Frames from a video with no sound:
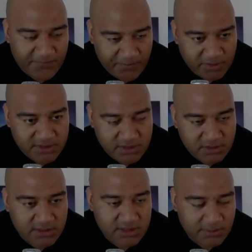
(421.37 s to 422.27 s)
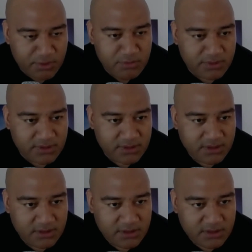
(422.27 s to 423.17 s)
are focusing on at the moment
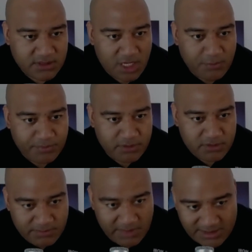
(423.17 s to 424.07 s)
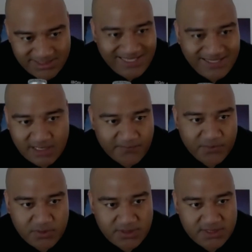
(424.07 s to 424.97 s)
to help you maintain that
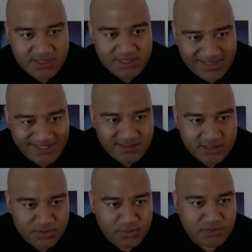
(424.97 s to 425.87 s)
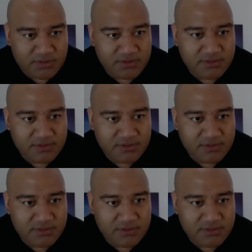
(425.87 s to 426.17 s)
focus and stay in the zone?